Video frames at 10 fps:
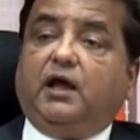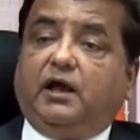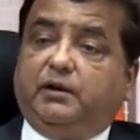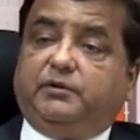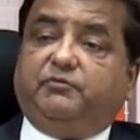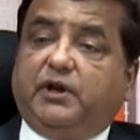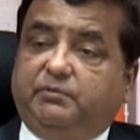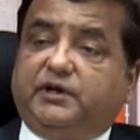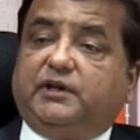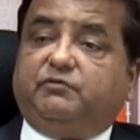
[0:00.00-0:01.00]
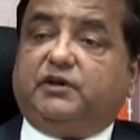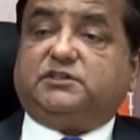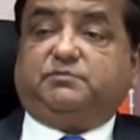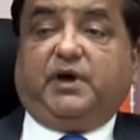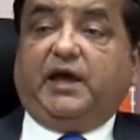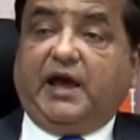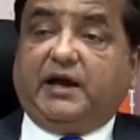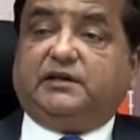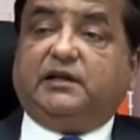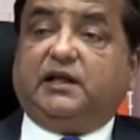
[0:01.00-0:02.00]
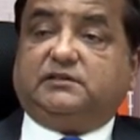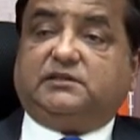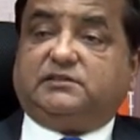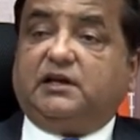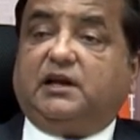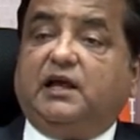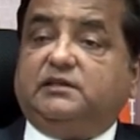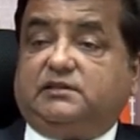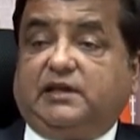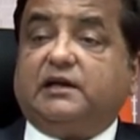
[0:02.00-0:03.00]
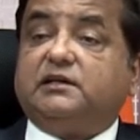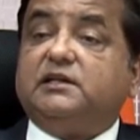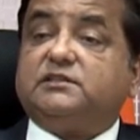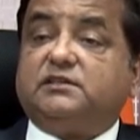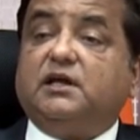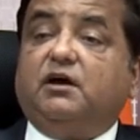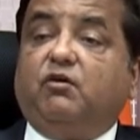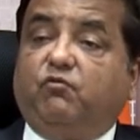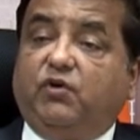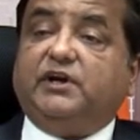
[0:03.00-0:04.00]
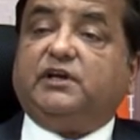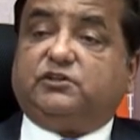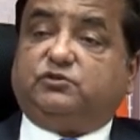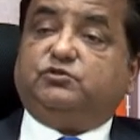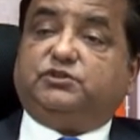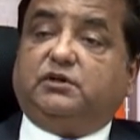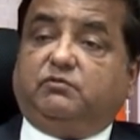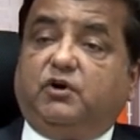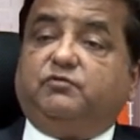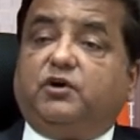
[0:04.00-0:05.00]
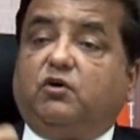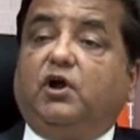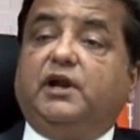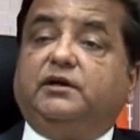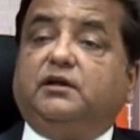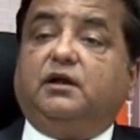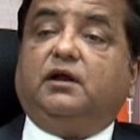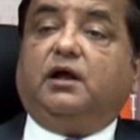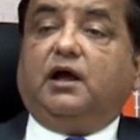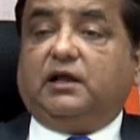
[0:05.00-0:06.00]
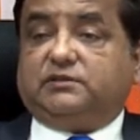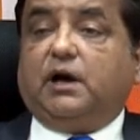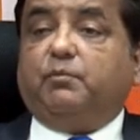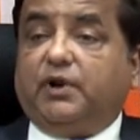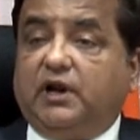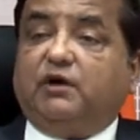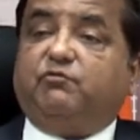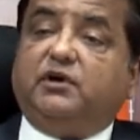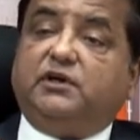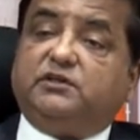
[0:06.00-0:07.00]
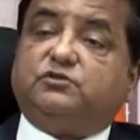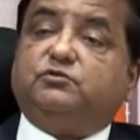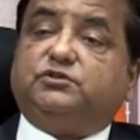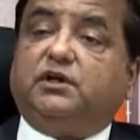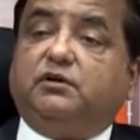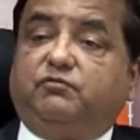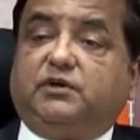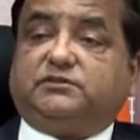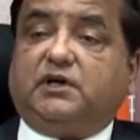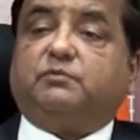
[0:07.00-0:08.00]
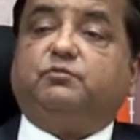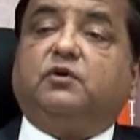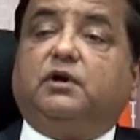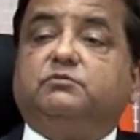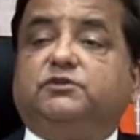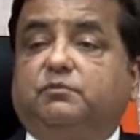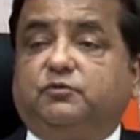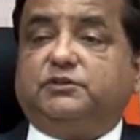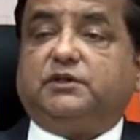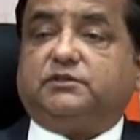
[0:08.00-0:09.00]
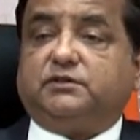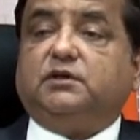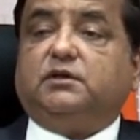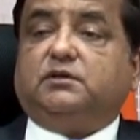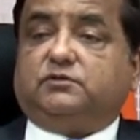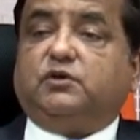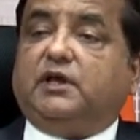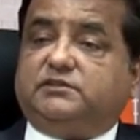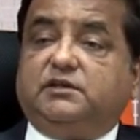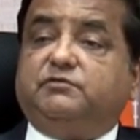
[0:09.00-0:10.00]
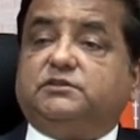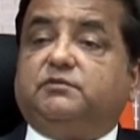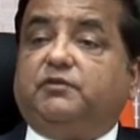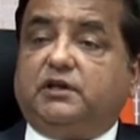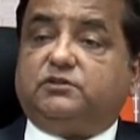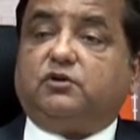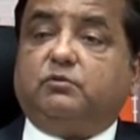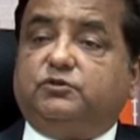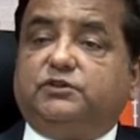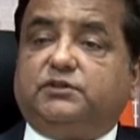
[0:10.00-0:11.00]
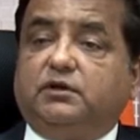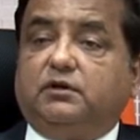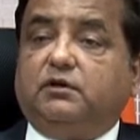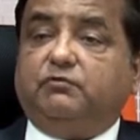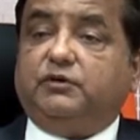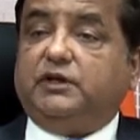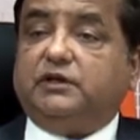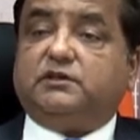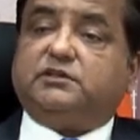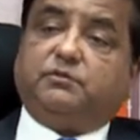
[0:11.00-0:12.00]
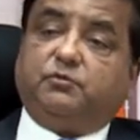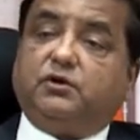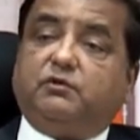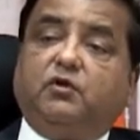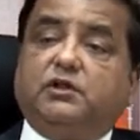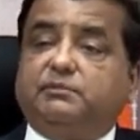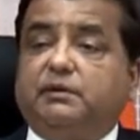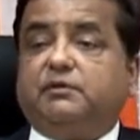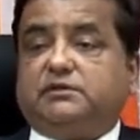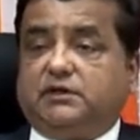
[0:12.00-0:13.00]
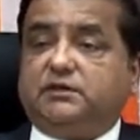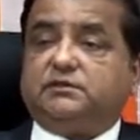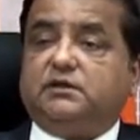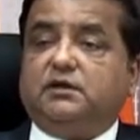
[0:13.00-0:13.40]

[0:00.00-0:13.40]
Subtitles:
a very big difference by acting as a centralized catalyst funding institution, what we call it as an umbrella funding institution for SAARC programs and projects. So SDF is in a very strong position. We need the support of all the member states,